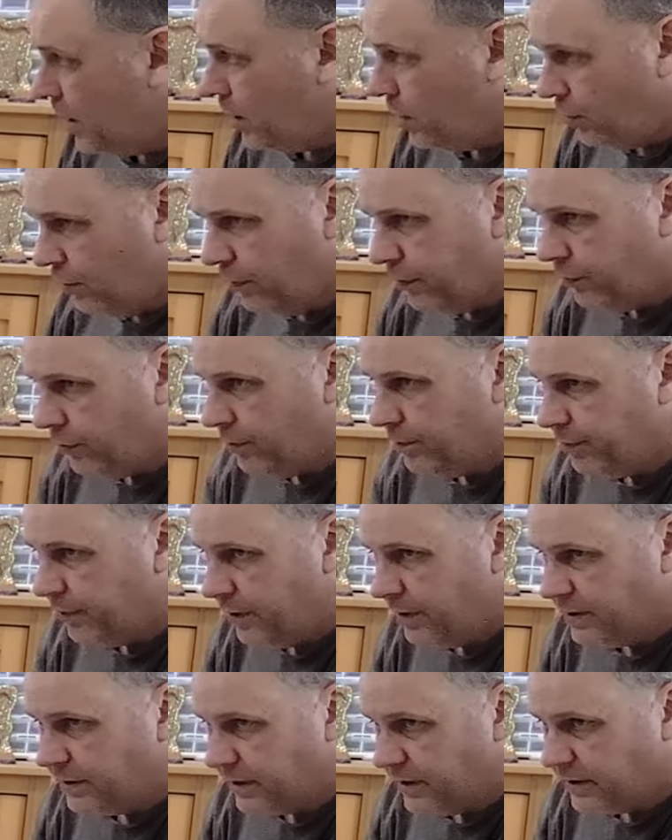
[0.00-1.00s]
Your thought
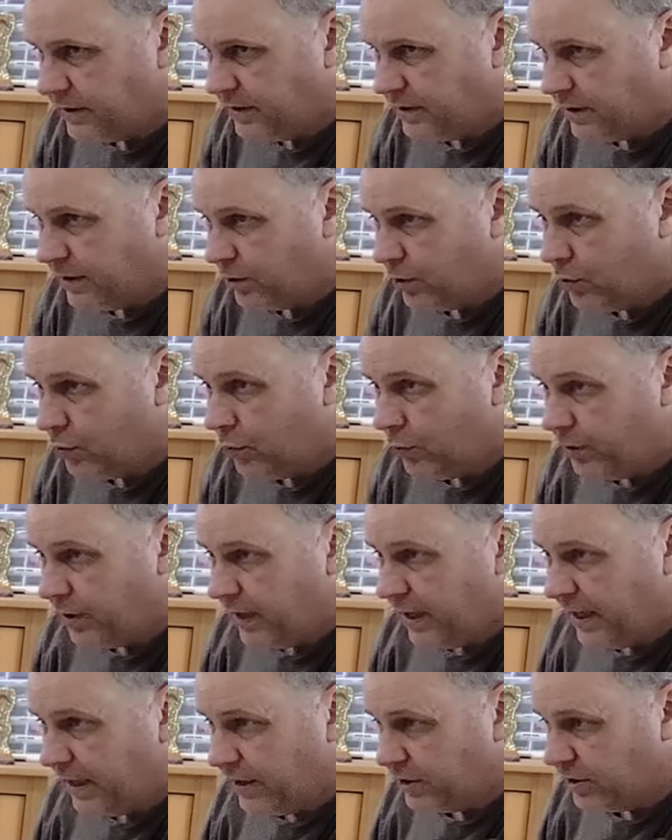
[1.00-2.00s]
processes and
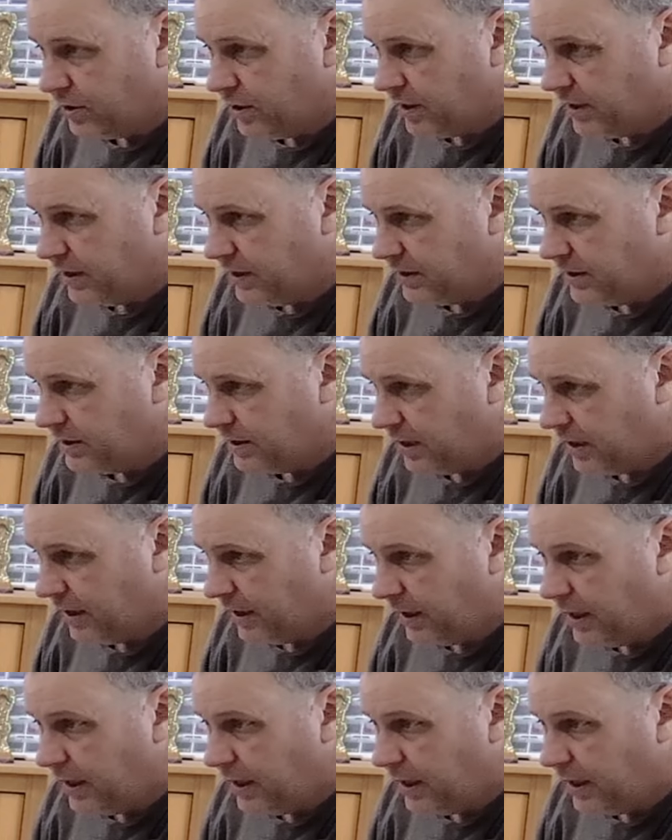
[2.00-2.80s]
coordination, I can see.